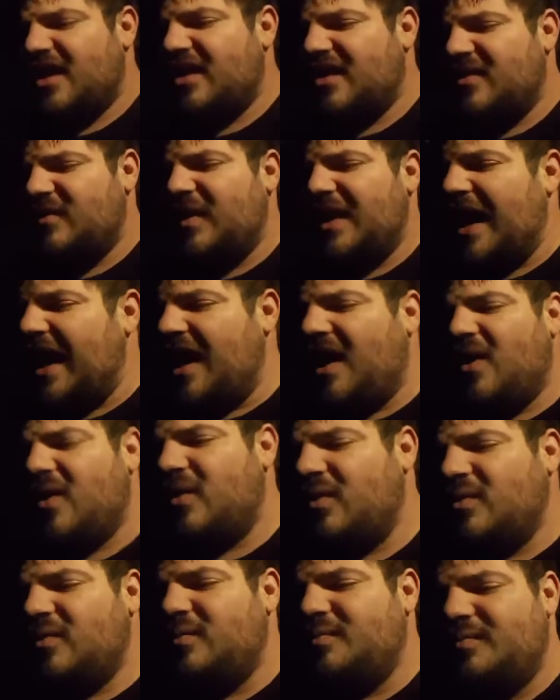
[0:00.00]

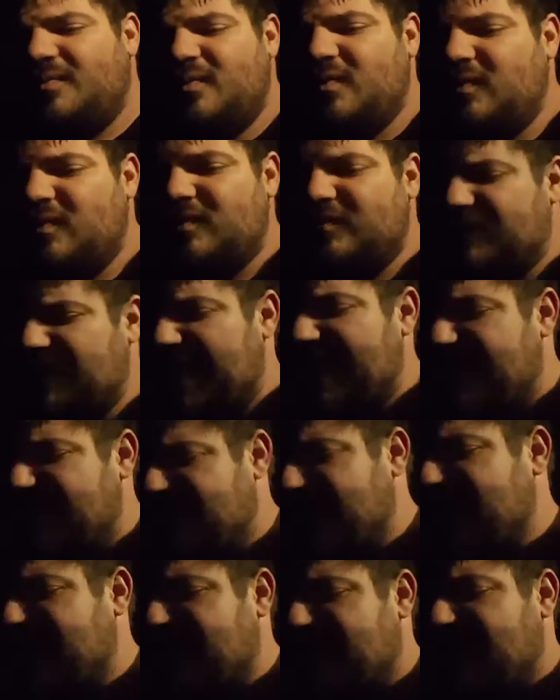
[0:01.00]
now,
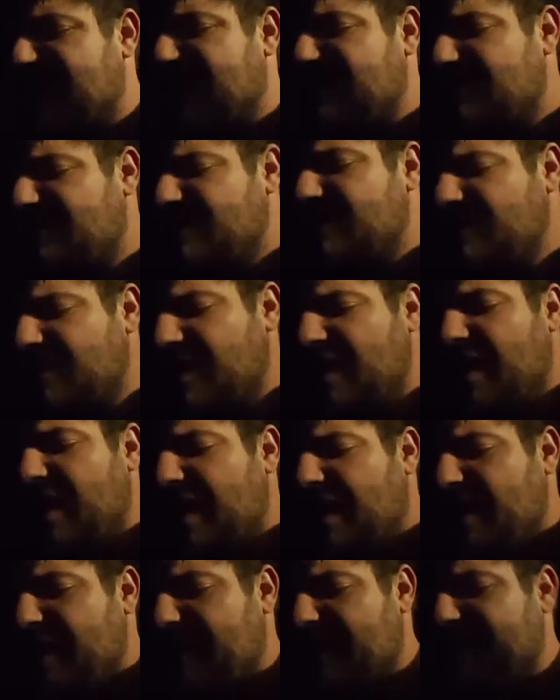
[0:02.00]
thanks to
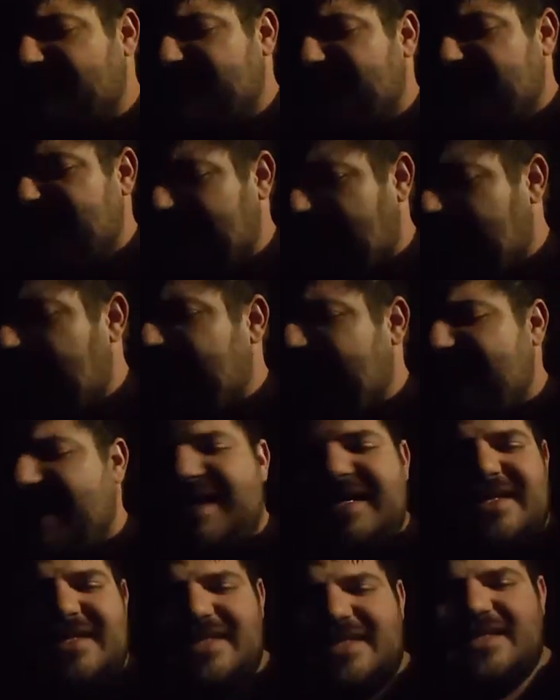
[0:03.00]

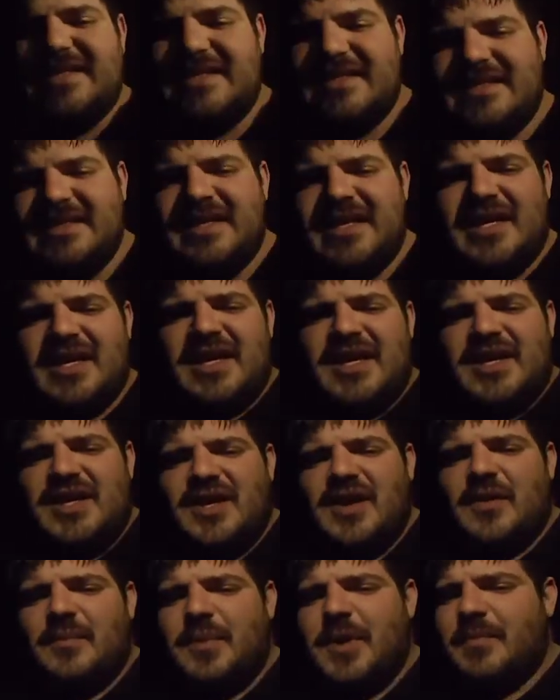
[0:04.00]
guides and
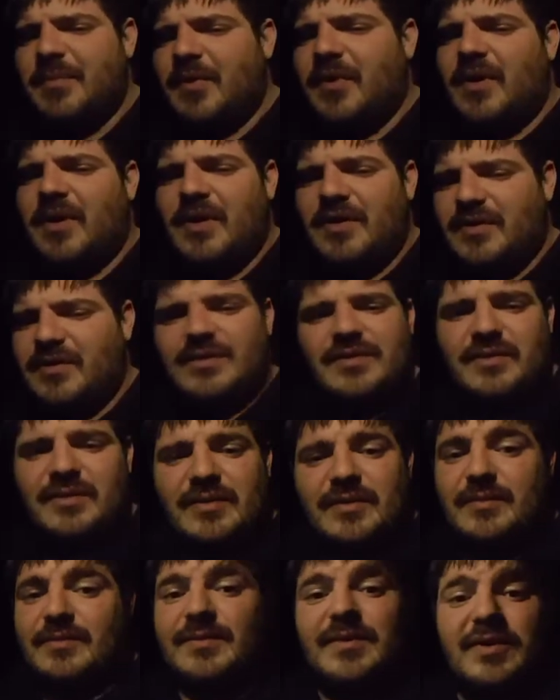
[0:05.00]
people,
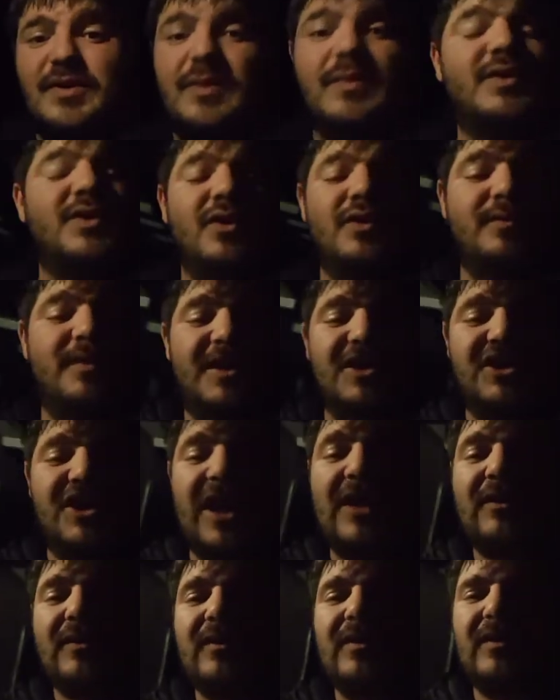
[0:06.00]
YouTube in
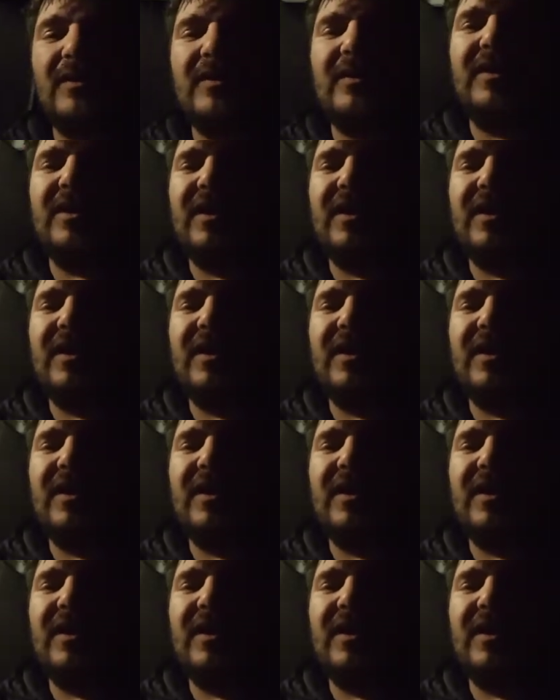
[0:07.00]
general,